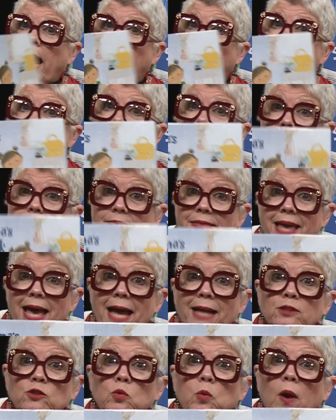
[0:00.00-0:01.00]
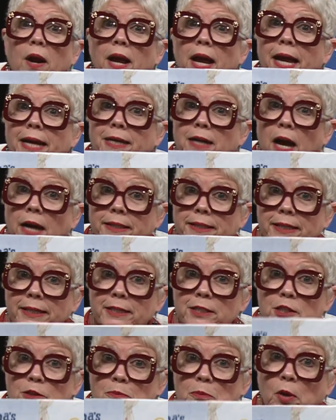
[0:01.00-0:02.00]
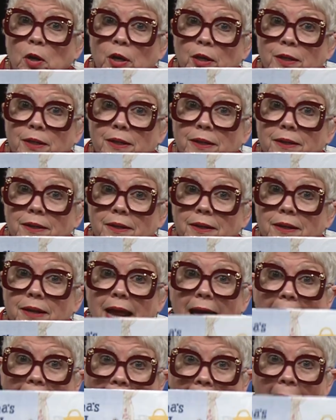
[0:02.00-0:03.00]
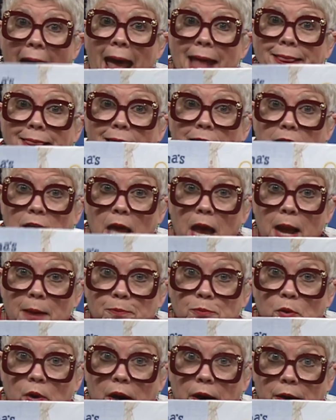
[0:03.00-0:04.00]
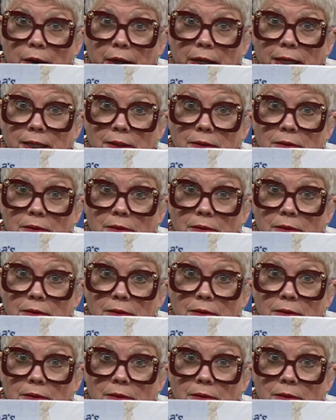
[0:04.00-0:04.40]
And that's where I got this book, at the library.